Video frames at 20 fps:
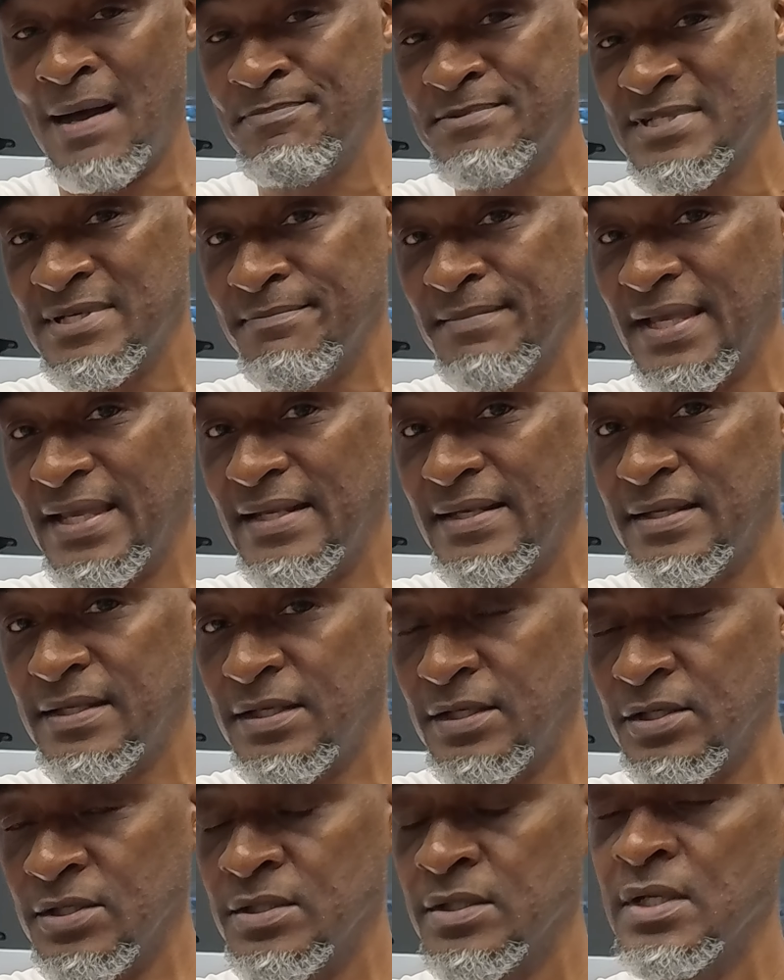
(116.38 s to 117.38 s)
Optimate
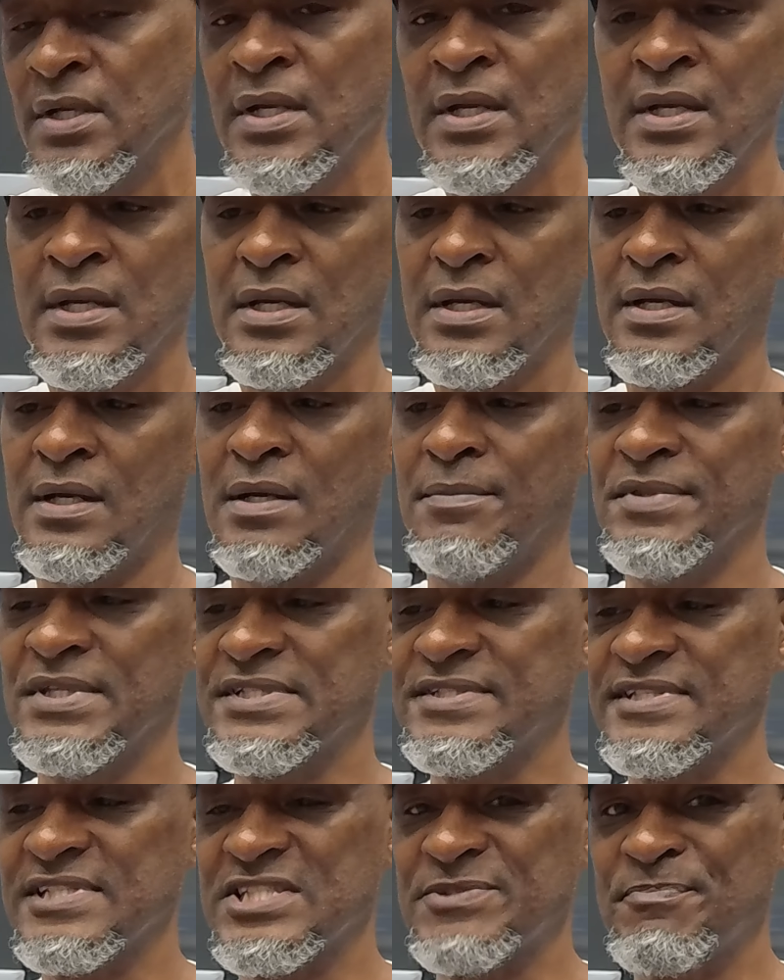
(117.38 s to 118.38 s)
here. Um,
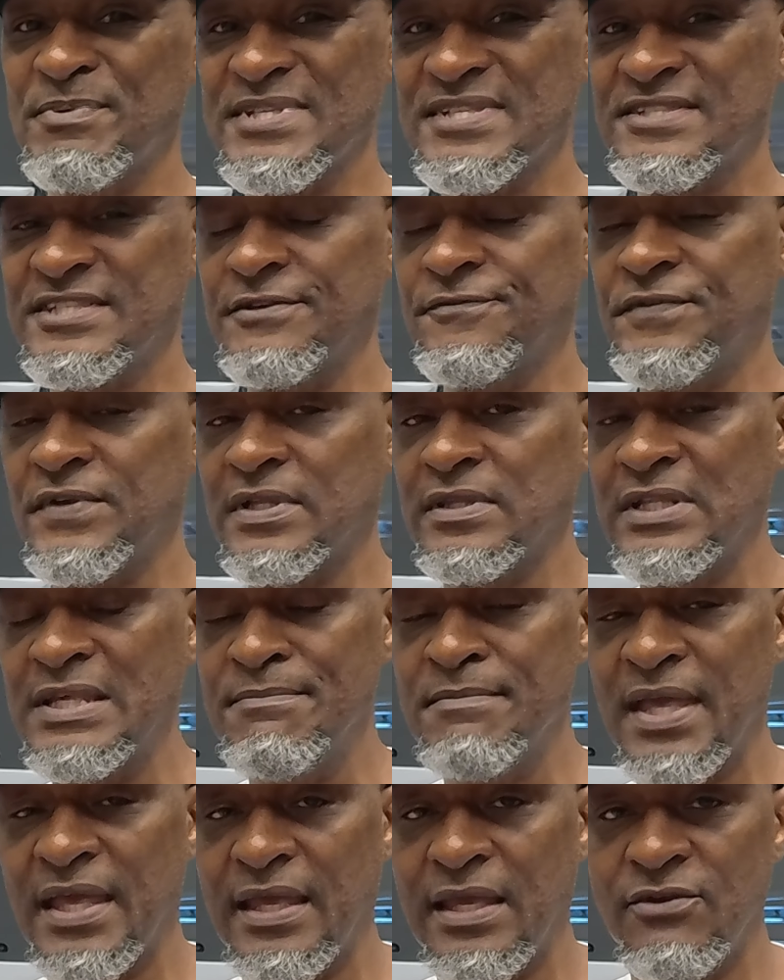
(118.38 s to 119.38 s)
this is
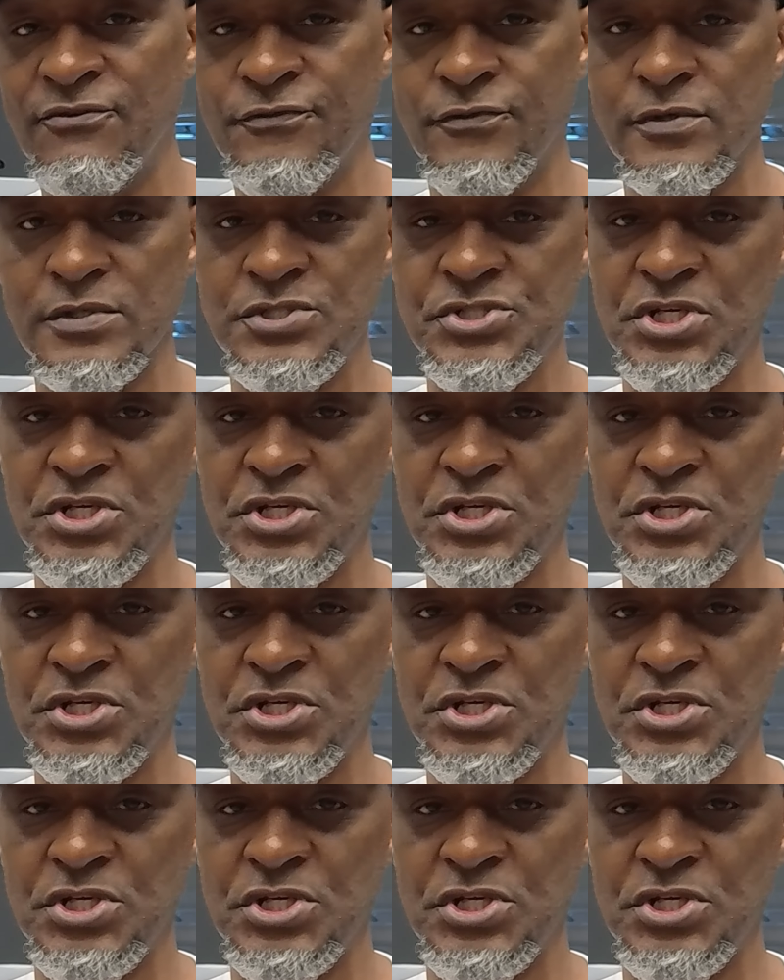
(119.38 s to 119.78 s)
specifically made for